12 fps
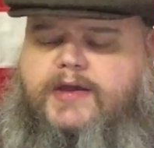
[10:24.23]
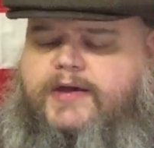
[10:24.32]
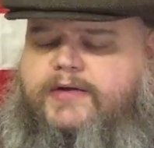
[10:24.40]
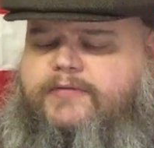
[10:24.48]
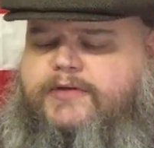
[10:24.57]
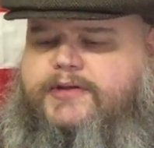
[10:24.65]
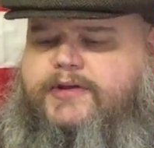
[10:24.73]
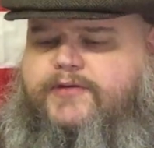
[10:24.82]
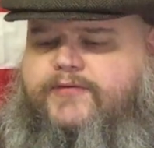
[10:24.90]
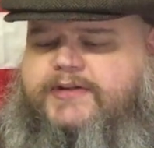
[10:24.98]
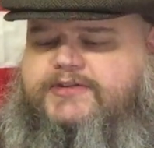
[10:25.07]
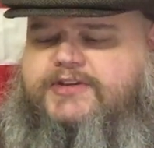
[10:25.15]
I don't really know
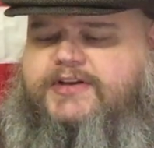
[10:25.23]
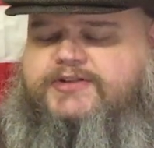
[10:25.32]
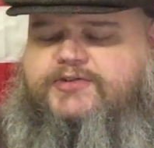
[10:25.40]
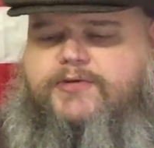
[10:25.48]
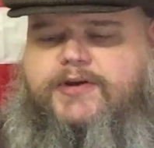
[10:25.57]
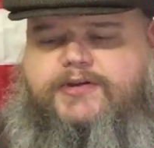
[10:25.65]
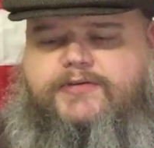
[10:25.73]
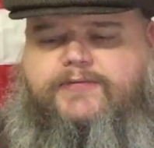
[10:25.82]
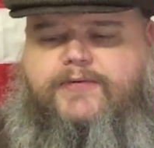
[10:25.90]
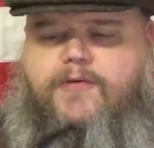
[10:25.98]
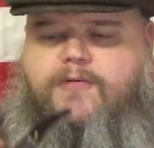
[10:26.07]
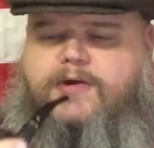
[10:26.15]
if I'd say it's Oriental
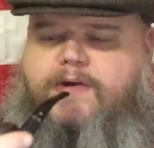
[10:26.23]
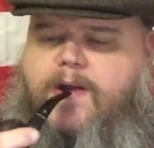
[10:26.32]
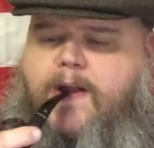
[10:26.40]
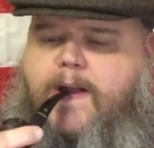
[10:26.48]
forward.